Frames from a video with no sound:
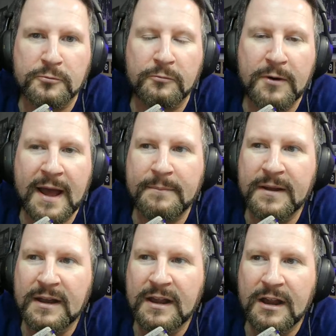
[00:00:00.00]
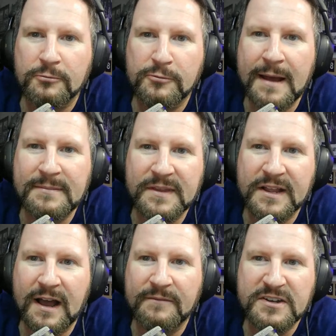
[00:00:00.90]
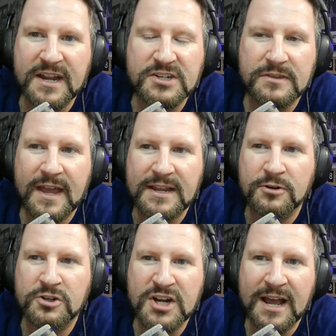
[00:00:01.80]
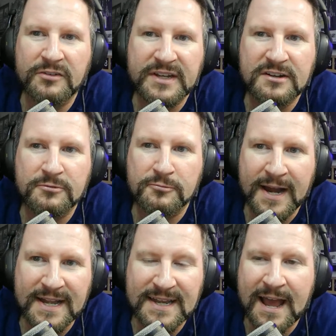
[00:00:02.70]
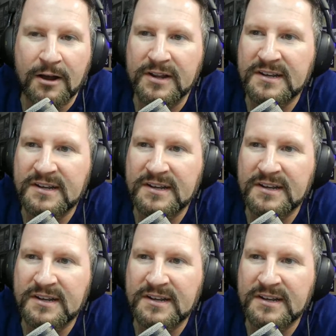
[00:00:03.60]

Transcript: wrapped in the conversation that your child needs right now.